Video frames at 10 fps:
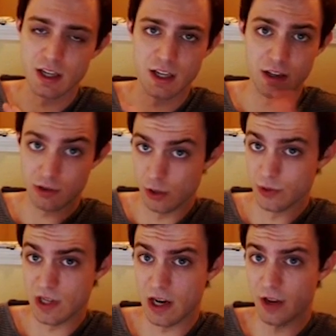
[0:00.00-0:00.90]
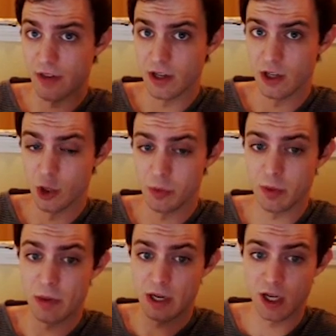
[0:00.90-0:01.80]
close out, and then you can open
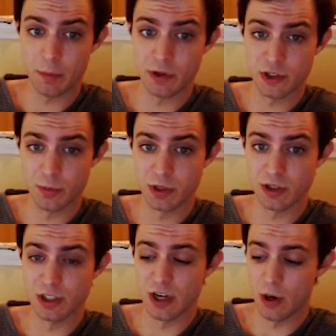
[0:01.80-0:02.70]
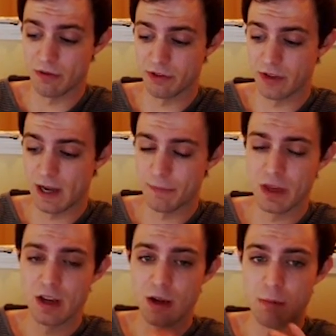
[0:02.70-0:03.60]
it back up, and you should be good to go after that.
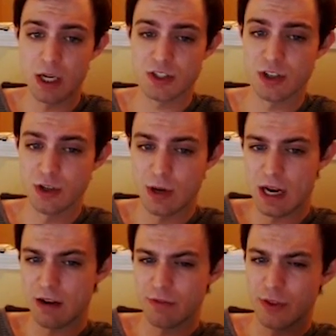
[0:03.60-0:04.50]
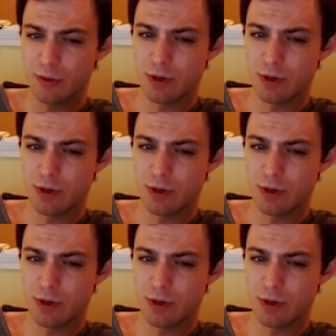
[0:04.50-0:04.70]
Make sure you have the three